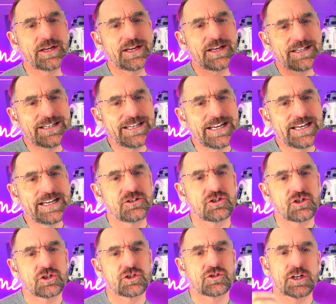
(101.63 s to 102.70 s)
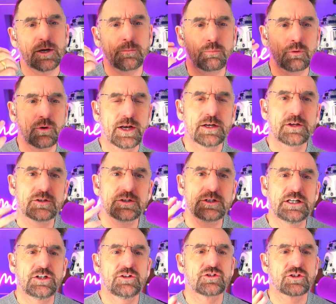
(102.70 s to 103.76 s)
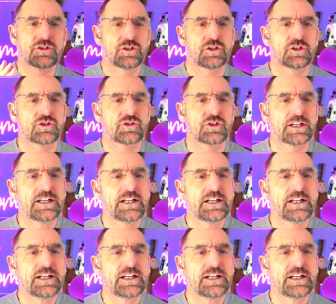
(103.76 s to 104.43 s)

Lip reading: it needs nurturing. Our brand needs nurturing